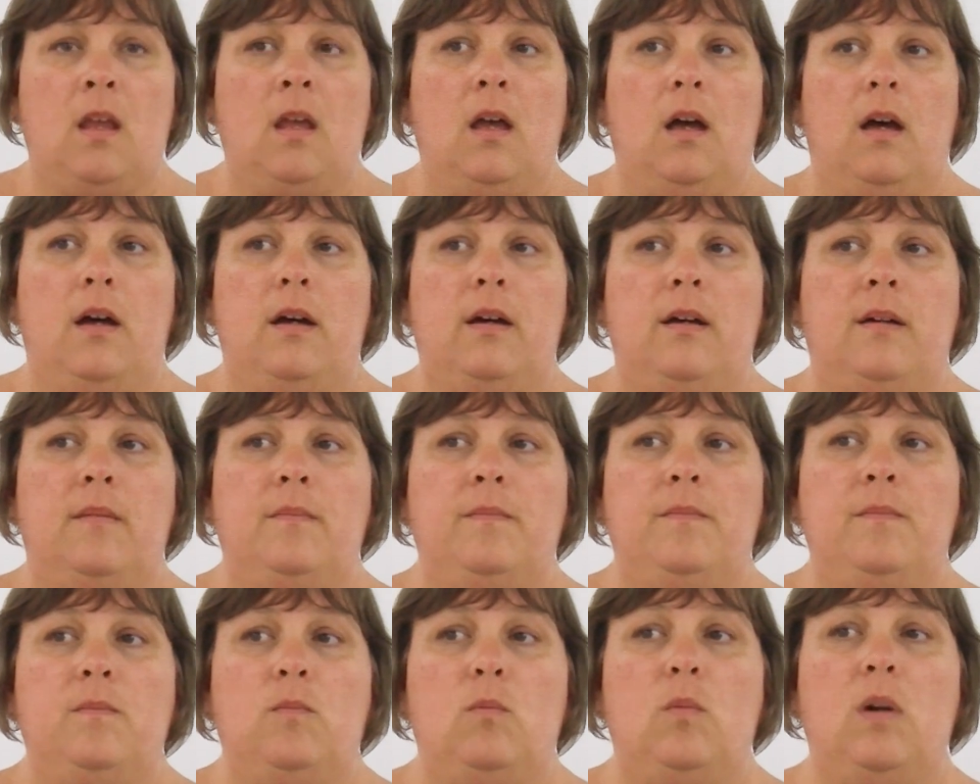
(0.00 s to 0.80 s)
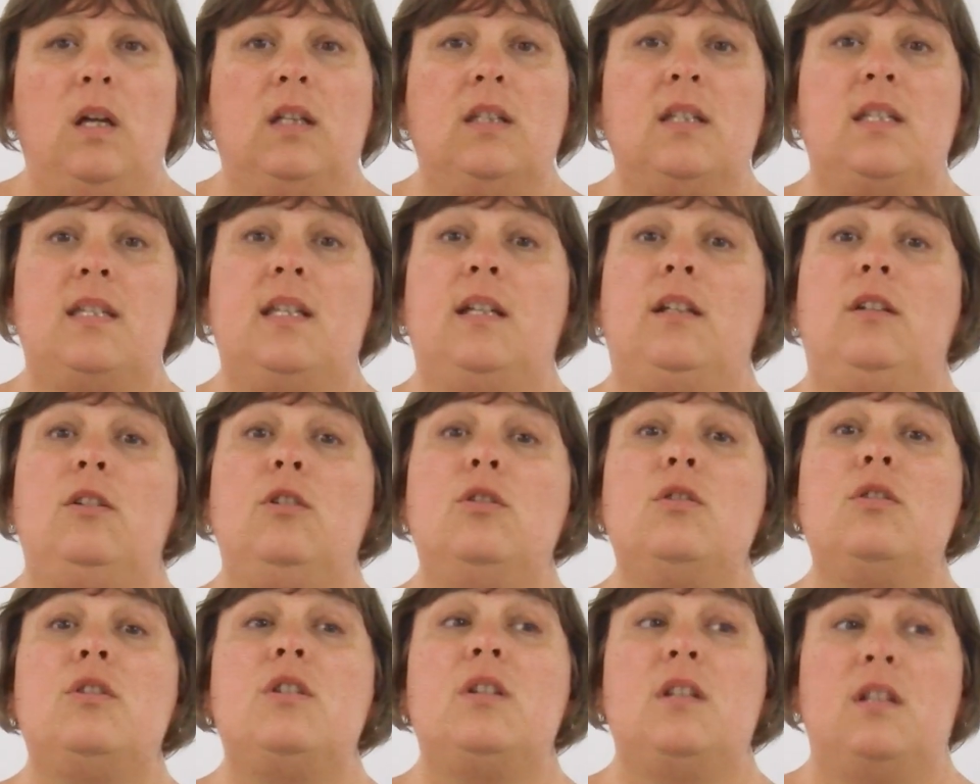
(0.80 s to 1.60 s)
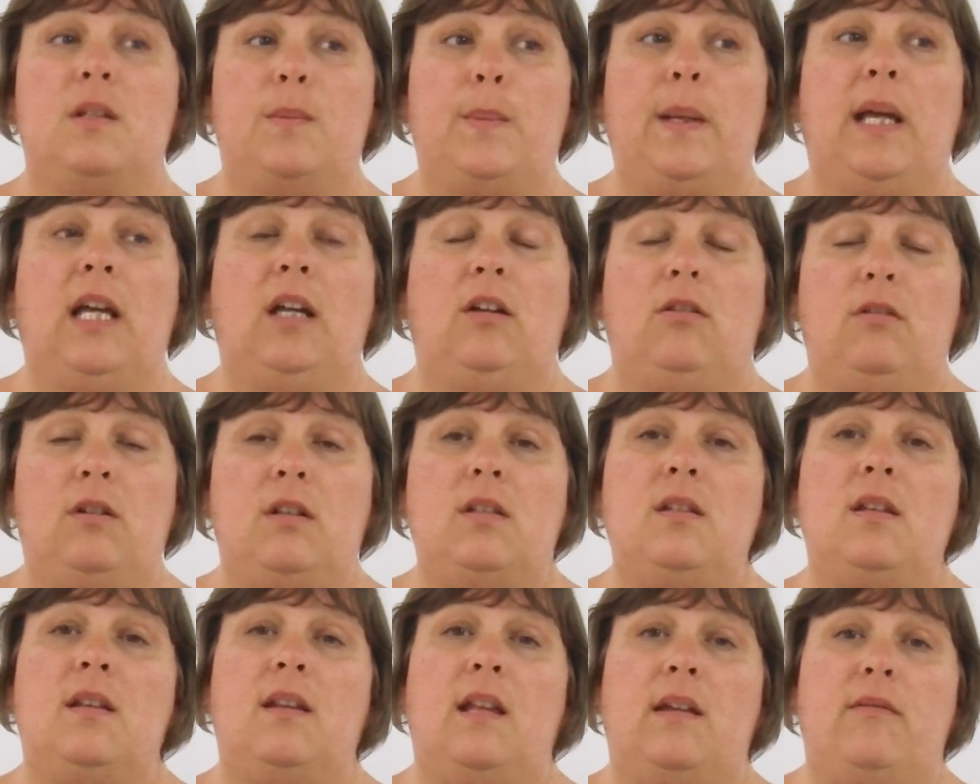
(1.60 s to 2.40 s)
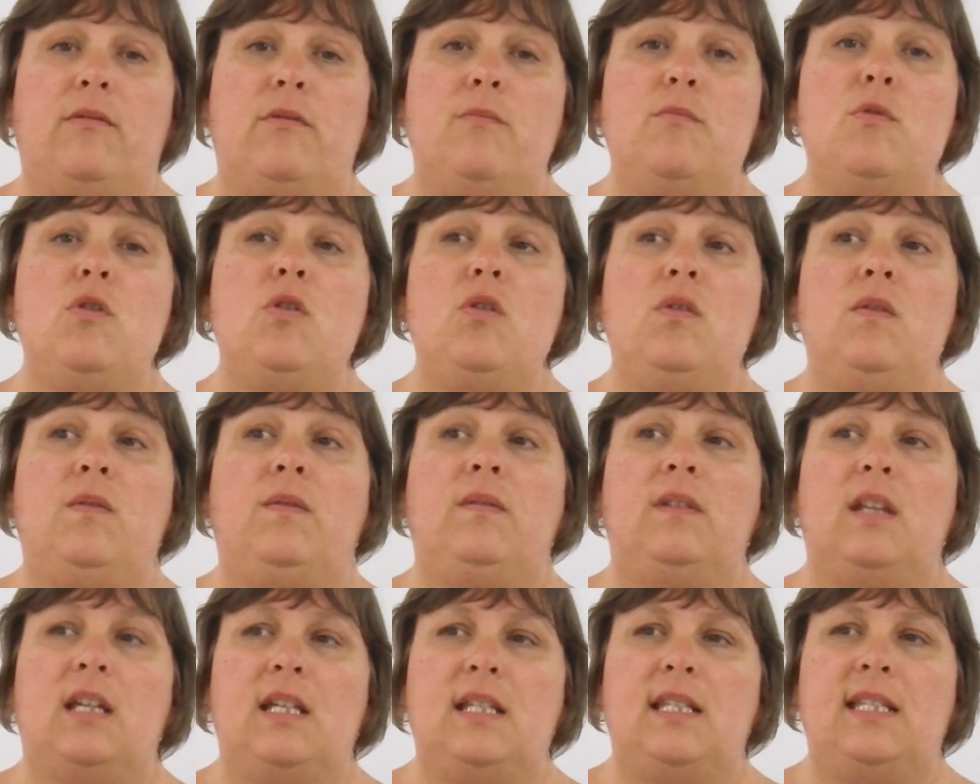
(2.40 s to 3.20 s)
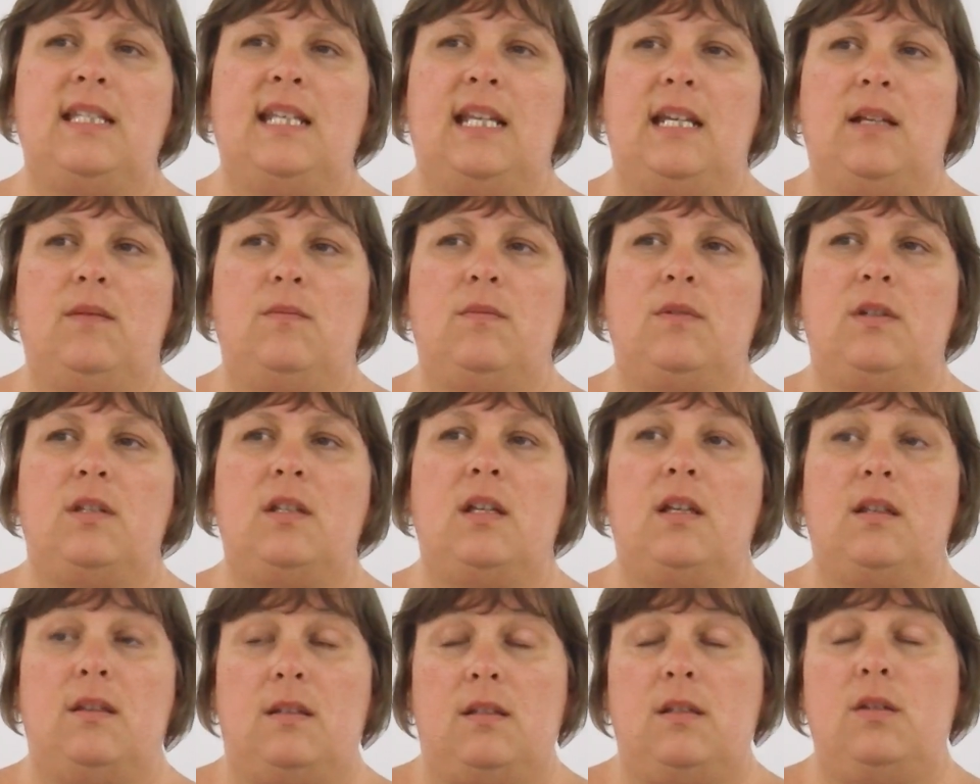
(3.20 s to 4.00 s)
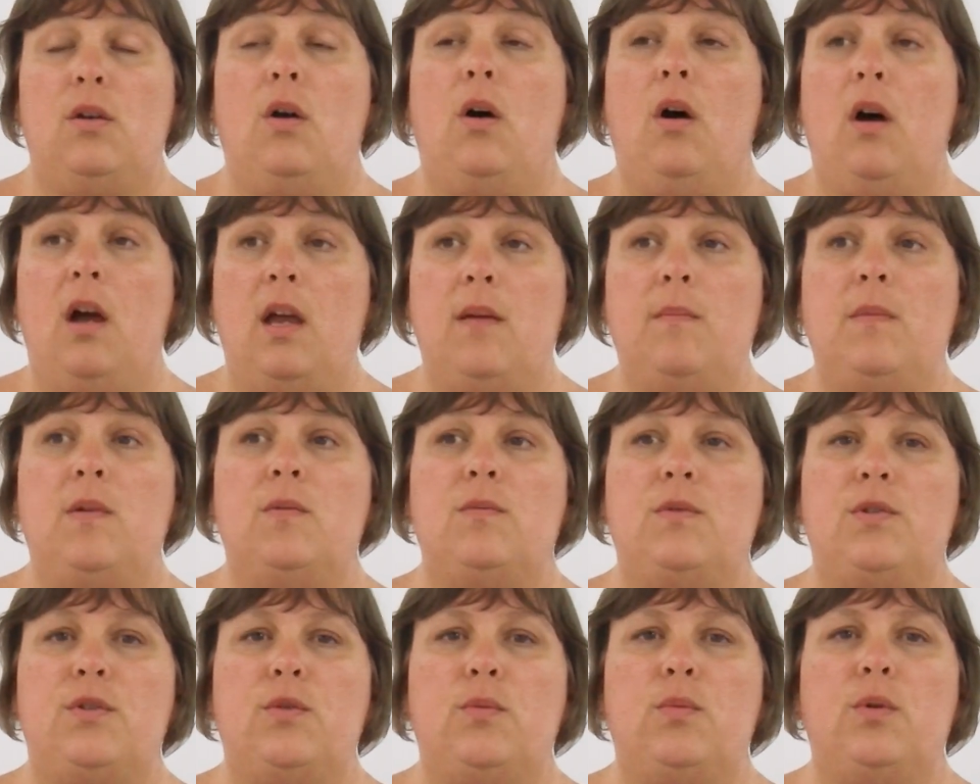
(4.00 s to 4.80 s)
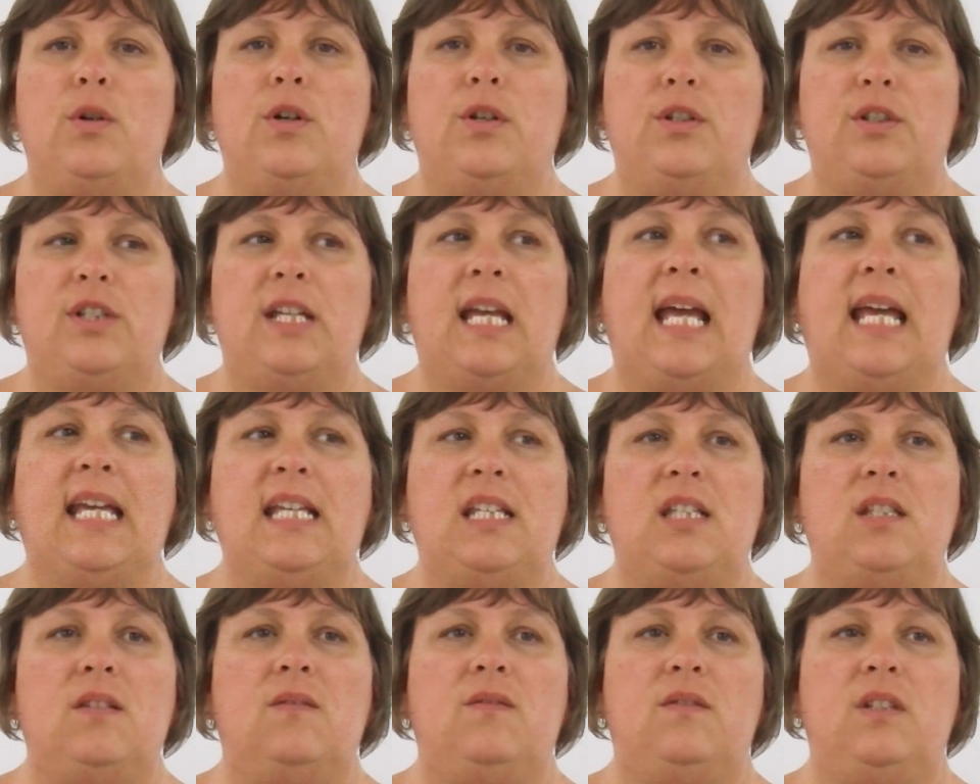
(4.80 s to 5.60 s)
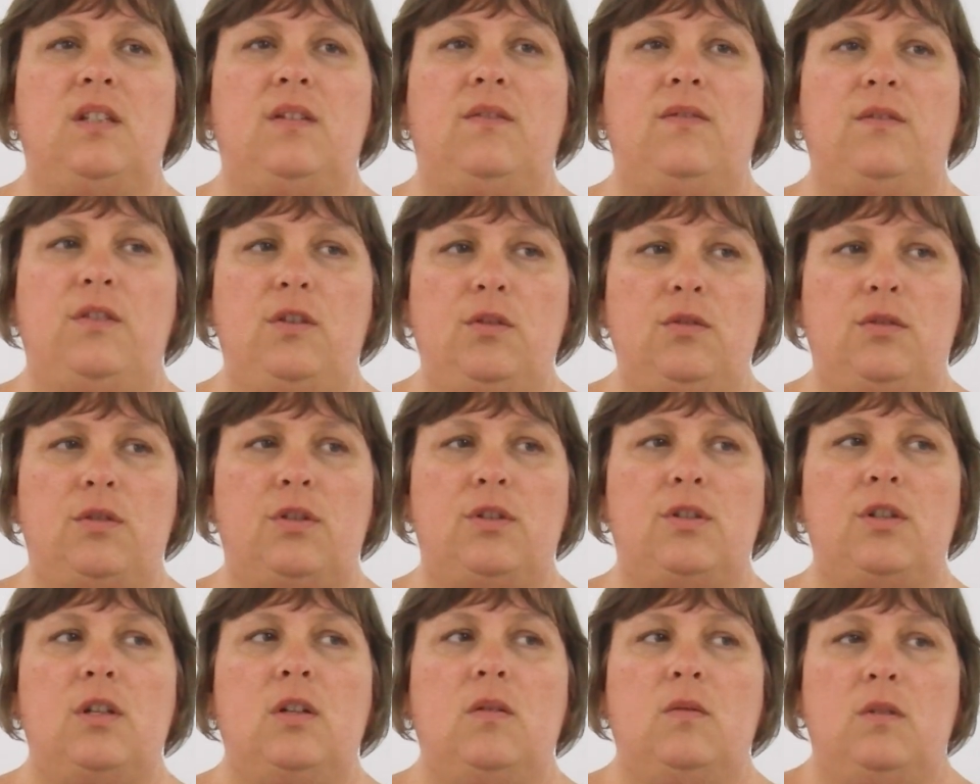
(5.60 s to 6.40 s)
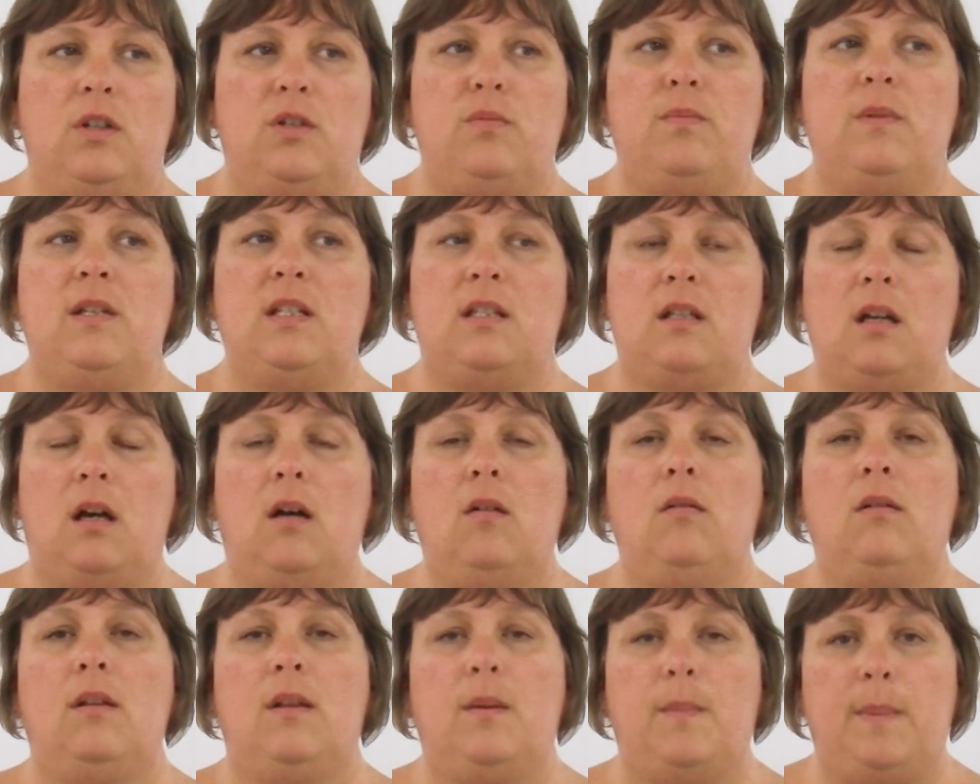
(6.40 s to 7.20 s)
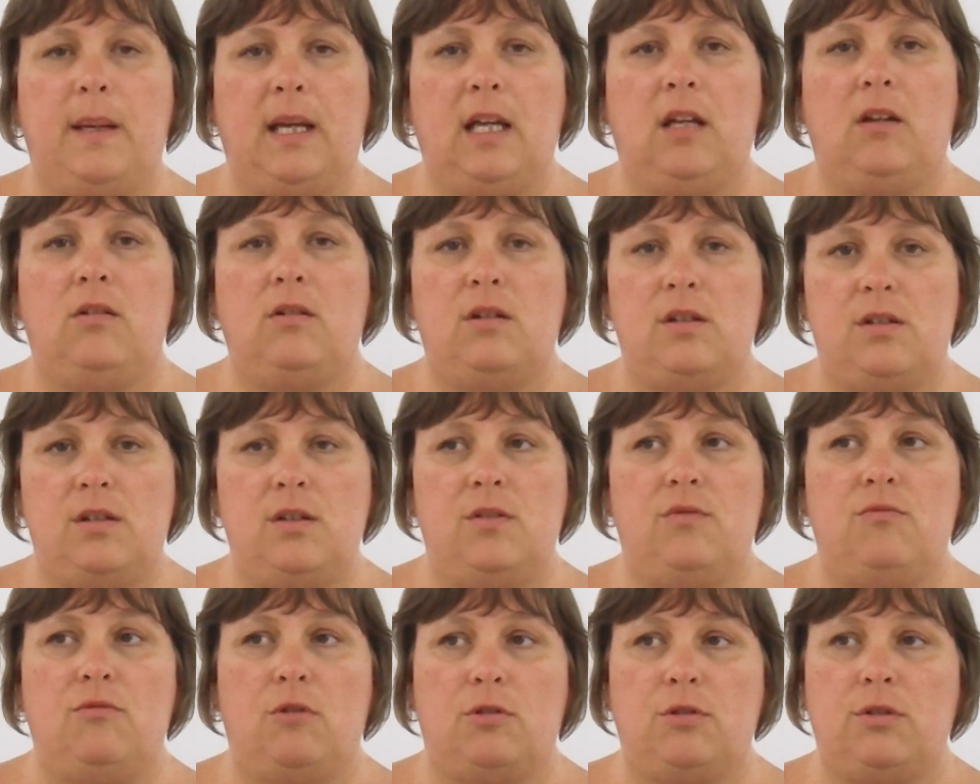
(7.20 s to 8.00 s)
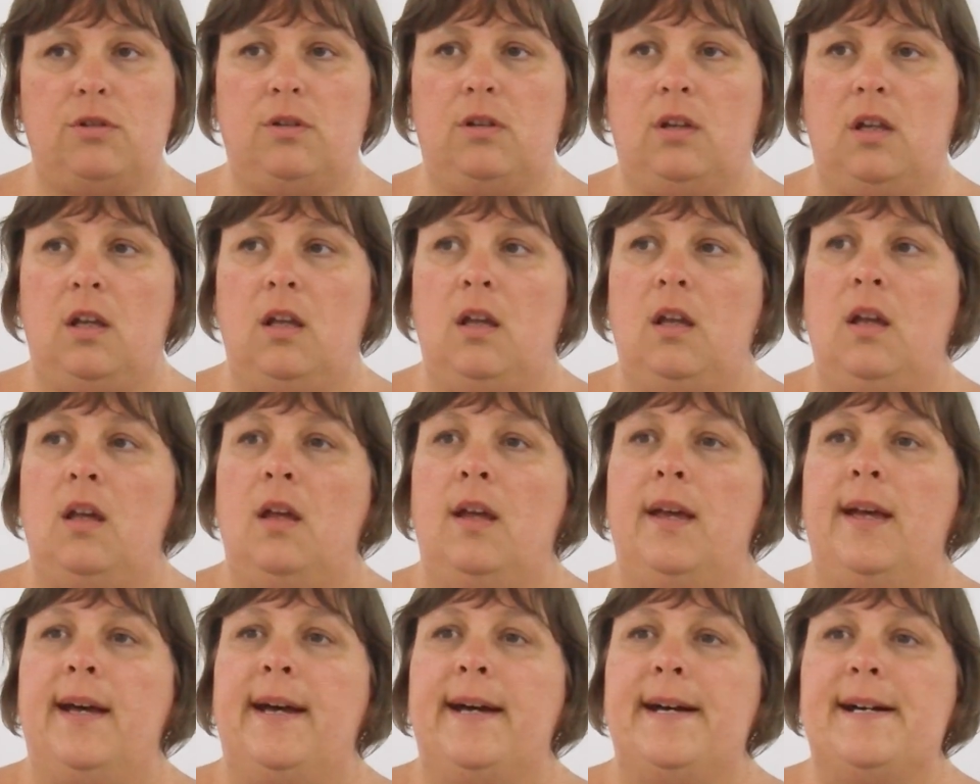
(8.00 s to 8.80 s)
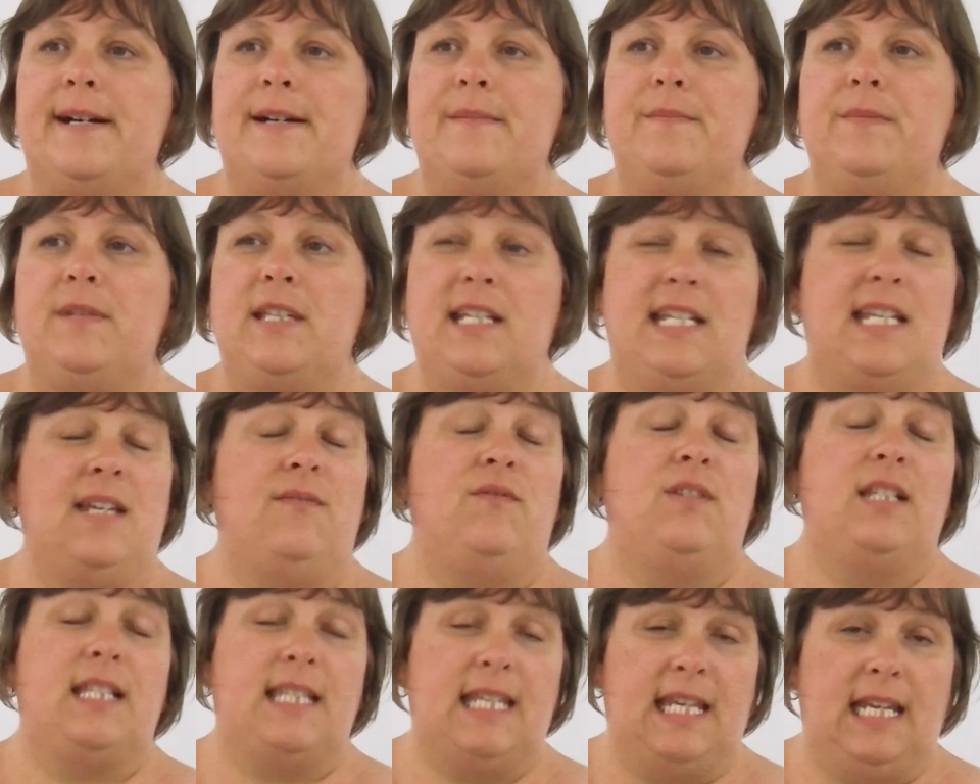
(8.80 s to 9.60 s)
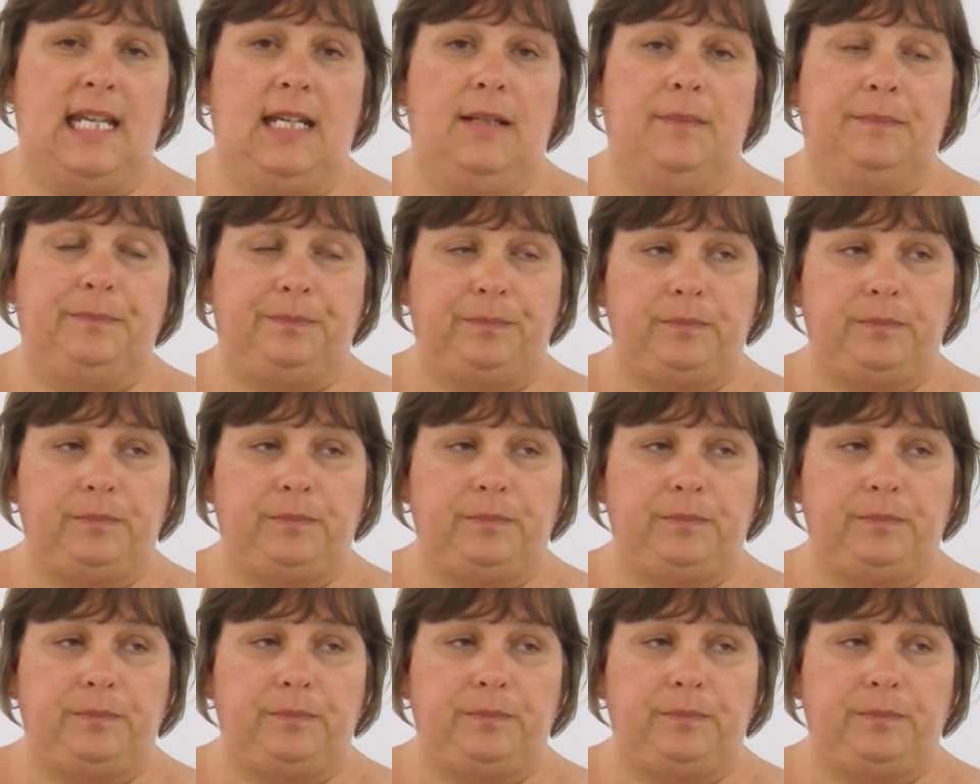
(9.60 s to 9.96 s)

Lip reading: Once they'd looked at the pancreas that they removed, they said it was, at the time, it was the worst case of diffuse, which means the whole of the pancreas is rotten, they'd ever seen.